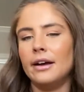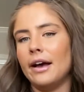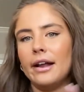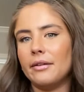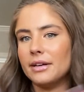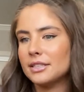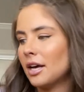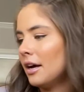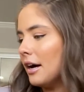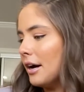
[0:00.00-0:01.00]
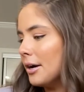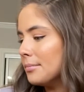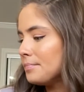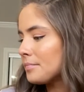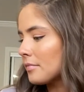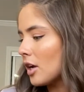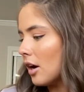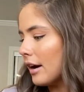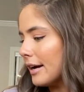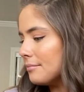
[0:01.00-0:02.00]
Anyways, all
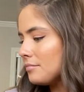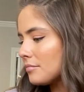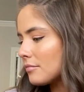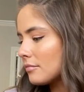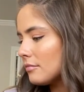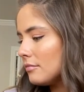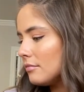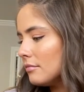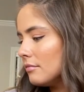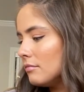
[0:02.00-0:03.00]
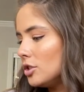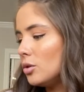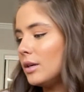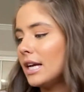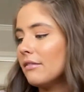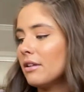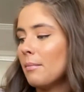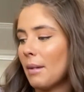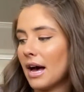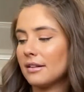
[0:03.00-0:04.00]
right. Do we give them
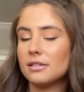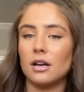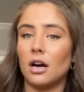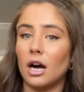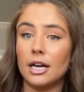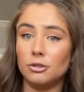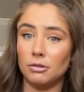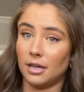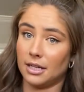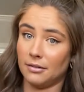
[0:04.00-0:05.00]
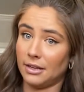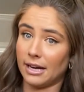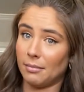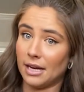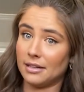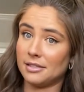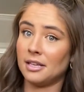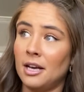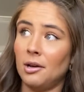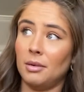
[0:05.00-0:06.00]
baths? I do not give cat baths
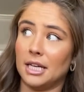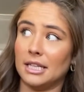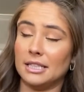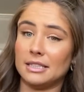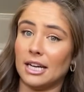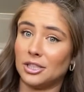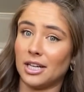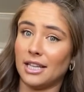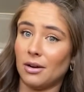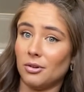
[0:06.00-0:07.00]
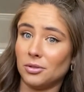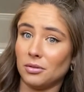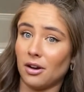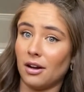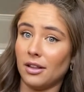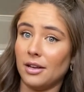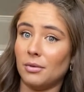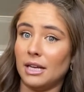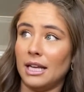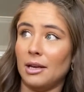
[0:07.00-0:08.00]
because I tried that once with Ollie
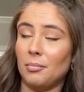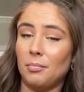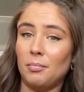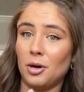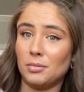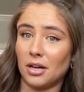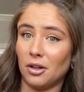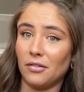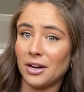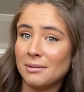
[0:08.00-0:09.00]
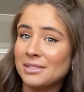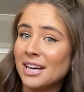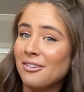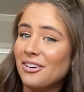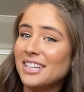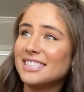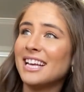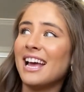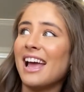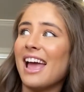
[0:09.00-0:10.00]
when he pooped all over himself once,
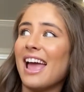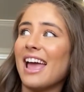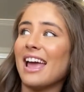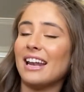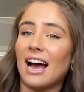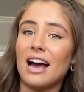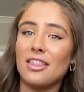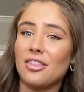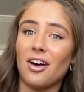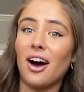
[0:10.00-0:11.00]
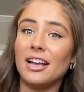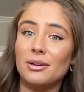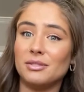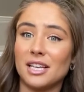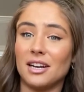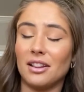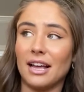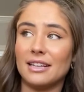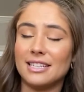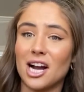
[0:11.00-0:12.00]
and I thought he was gonna
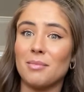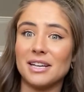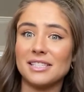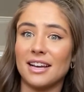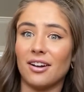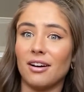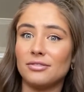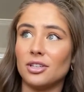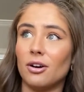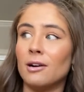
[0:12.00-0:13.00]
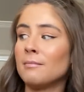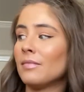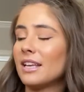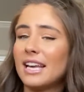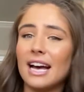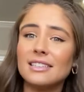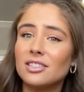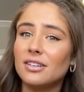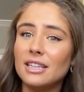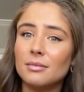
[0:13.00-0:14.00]
like tear my skin off. So cats
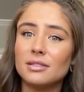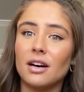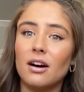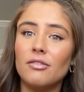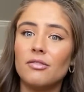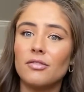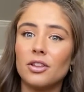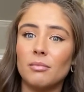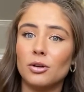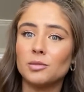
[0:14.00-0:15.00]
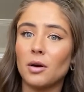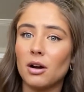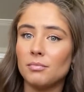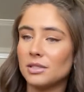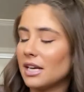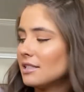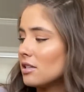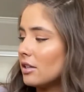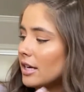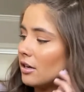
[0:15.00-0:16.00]
clean themselves for the most part. Besides
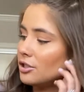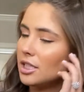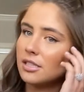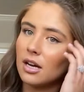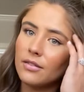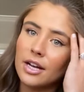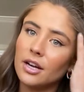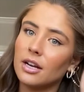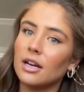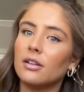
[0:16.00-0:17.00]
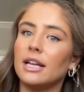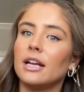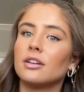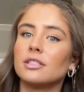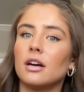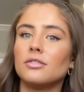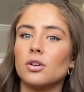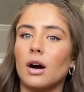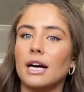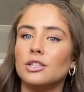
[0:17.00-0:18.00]
Cleo, she's not very good at cleaning herself, so
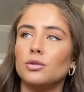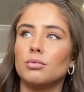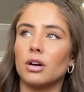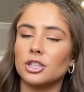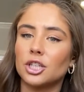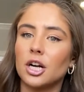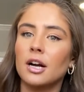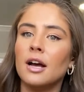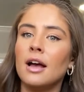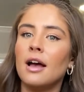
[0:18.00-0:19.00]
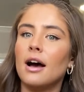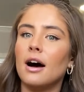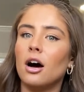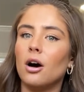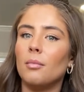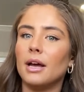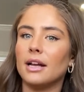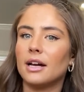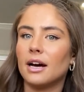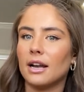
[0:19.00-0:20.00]
I do brush her
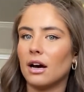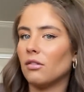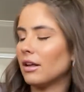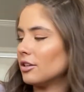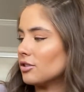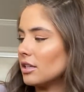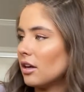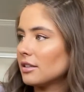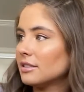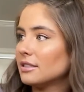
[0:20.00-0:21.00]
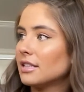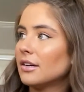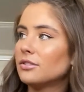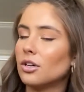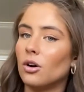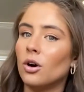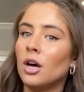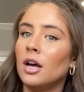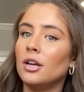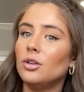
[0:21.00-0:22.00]
and cut out like dreadlocks and stuff. So
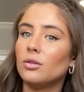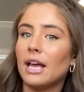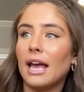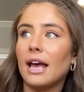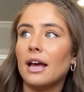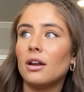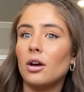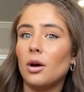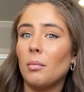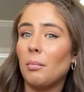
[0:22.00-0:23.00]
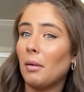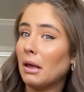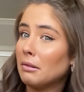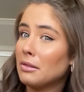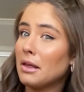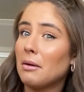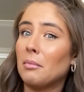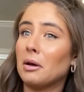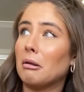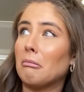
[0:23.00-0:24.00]
you can bathe them,
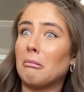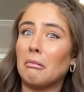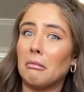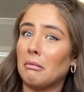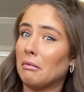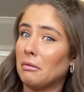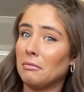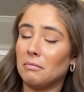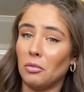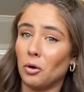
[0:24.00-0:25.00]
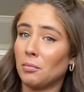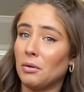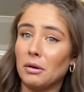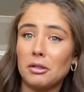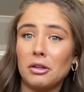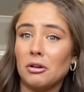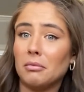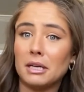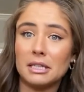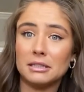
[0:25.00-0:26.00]
but Lord be with you
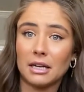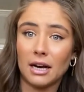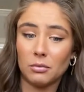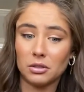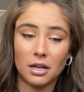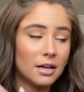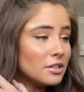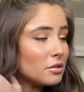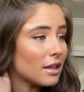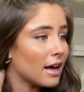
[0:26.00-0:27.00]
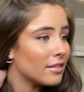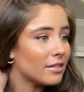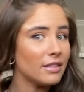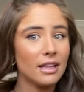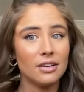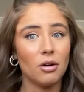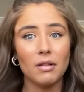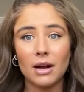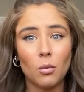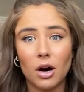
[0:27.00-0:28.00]
because I will not do that. They don't
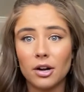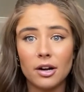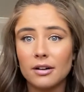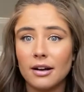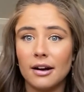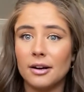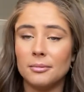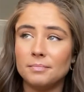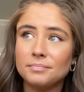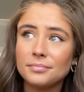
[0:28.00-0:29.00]
like water, and